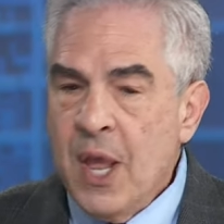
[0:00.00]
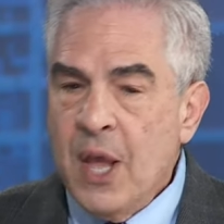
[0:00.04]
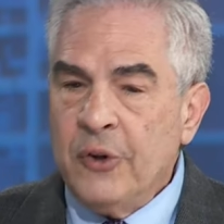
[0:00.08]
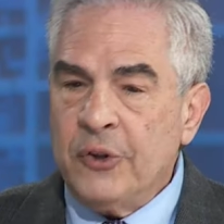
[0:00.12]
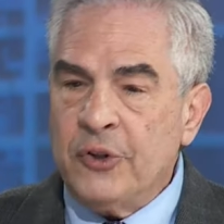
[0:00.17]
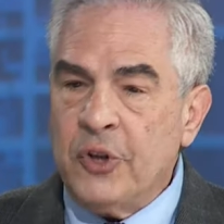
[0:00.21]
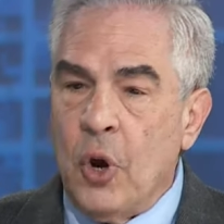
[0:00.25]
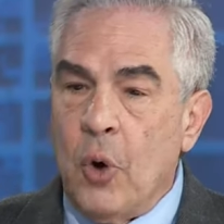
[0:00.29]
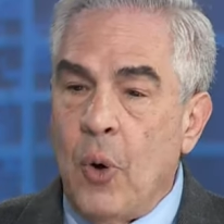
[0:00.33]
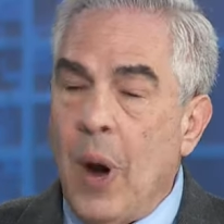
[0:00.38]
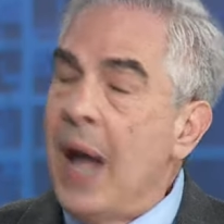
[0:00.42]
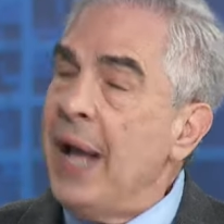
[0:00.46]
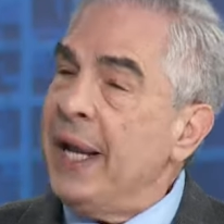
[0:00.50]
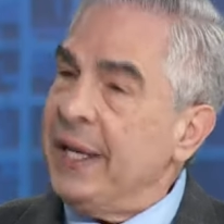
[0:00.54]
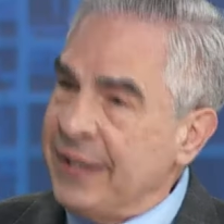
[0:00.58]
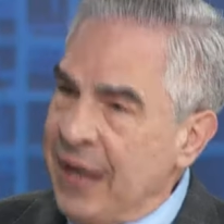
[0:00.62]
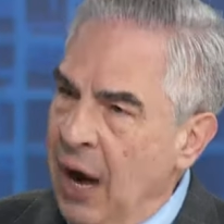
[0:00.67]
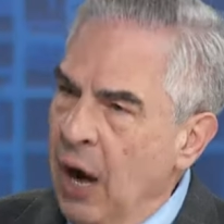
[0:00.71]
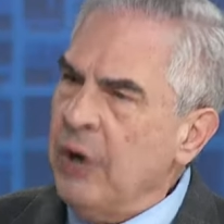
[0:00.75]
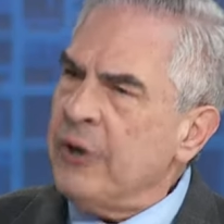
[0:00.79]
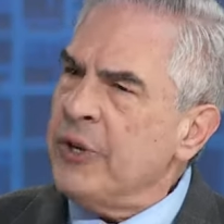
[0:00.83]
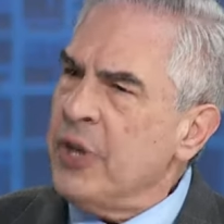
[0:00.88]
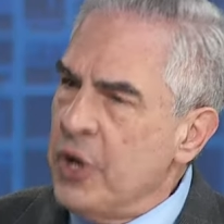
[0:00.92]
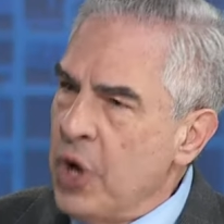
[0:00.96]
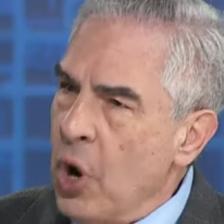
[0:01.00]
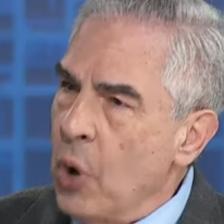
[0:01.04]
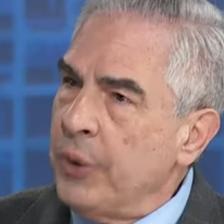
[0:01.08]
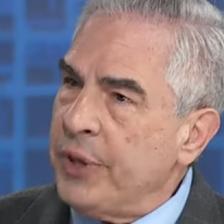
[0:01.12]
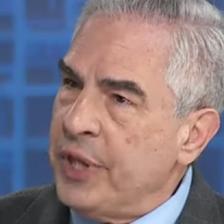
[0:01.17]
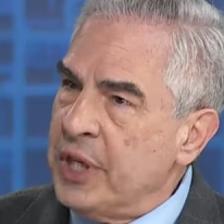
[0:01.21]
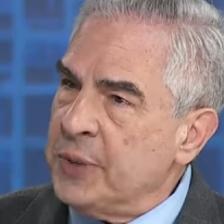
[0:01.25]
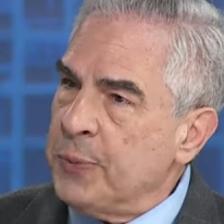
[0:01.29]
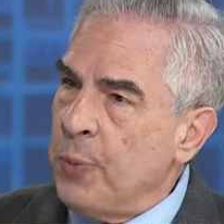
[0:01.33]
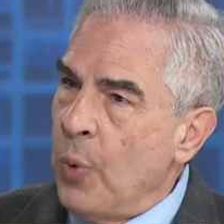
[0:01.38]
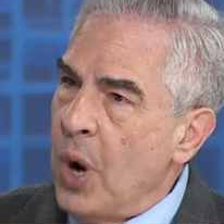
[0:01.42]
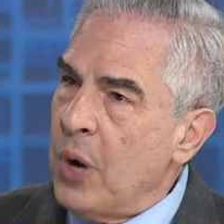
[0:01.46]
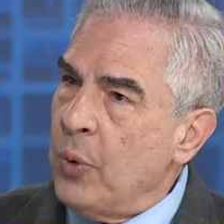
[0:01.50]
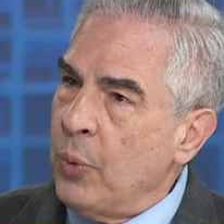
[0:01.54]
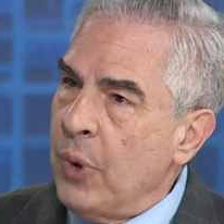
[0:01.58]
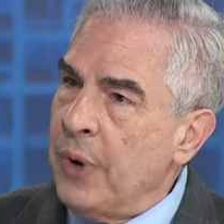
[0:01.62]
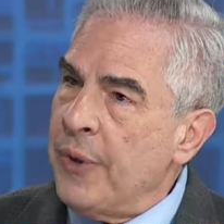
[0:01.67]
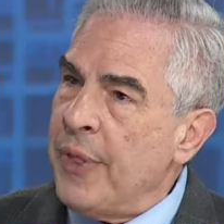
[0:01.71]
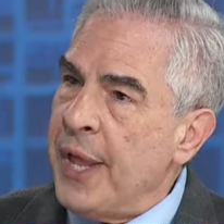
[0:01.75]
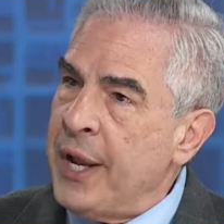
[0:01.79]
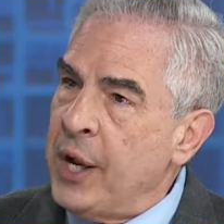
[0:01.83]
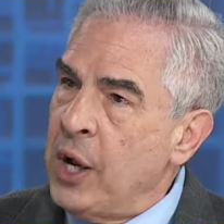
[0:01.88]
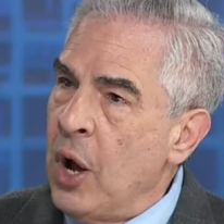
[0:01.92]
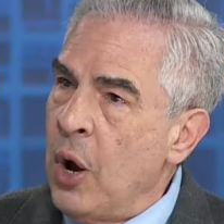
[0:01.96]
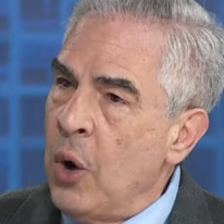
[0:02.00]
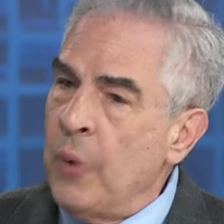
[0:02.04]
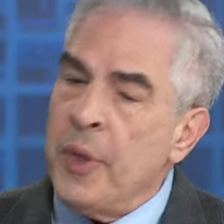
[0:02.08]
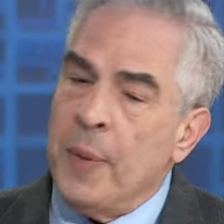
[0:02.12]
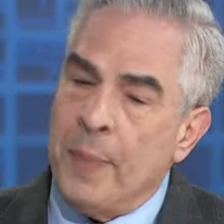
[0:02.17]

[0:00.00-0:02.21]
So it's hard to know at this point where they go.